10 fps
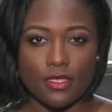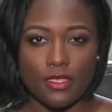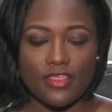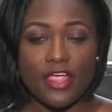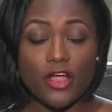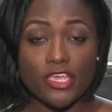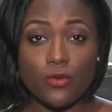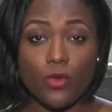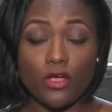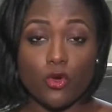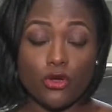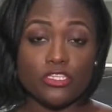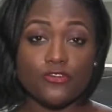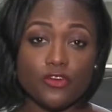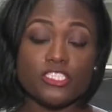They are, Kim. Well, according
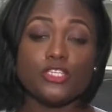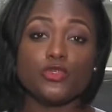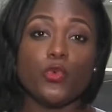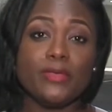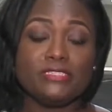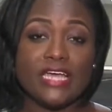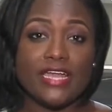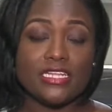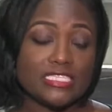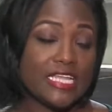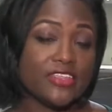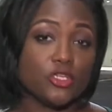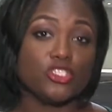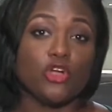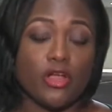to Frontier's website, it looks like they're
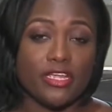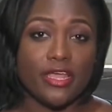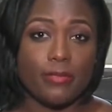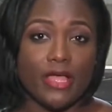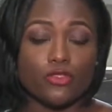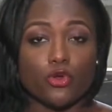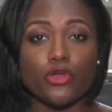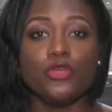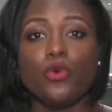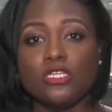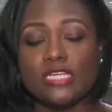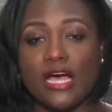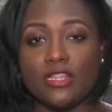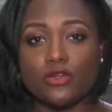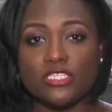starting at about
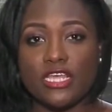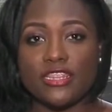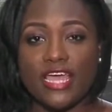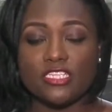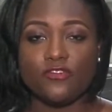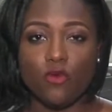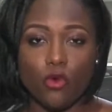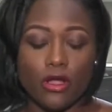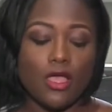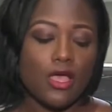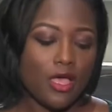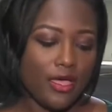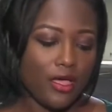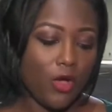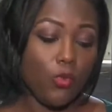$31, and that's for
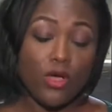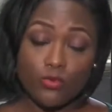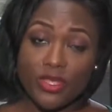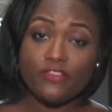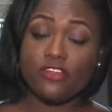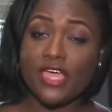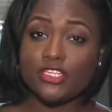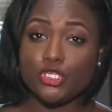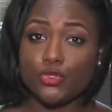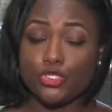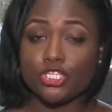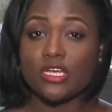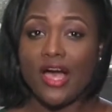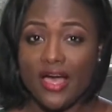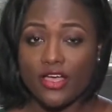uh, a one way flight to
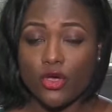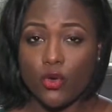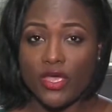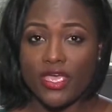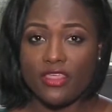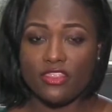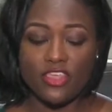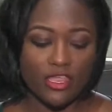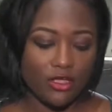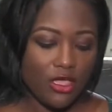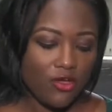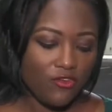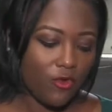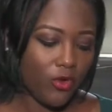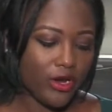Chicago. And then
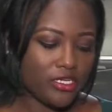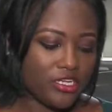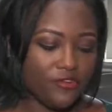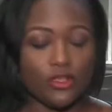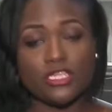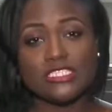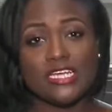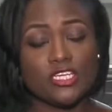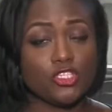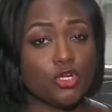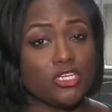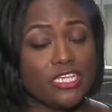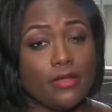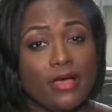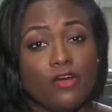for Denver, it looks like it starts at
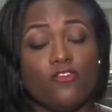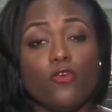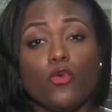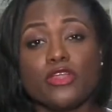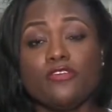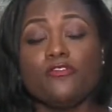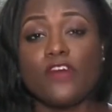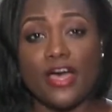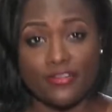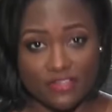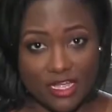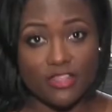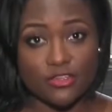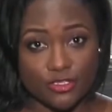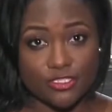about $45.
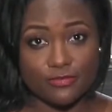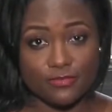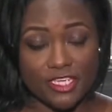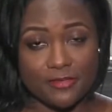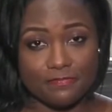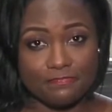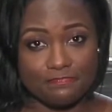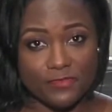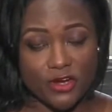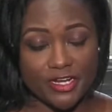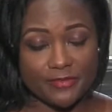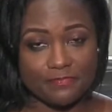Kim. Not a bad